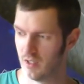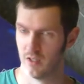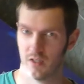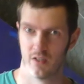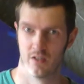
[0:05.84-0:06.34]

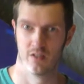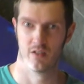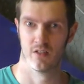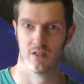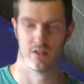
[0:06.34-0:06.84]
destroying a
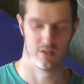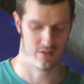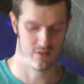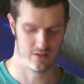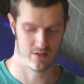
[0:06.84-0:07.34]
car
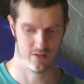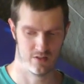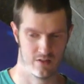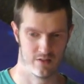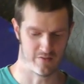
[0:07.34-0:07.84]
windscreen?
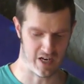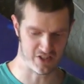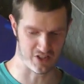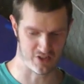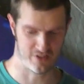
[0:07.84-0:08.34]

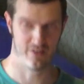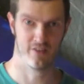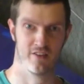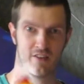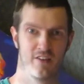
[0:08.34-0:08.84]
Francis.
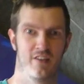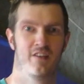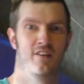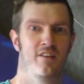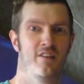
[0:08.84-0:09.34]

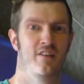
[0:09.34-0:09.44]
Uh.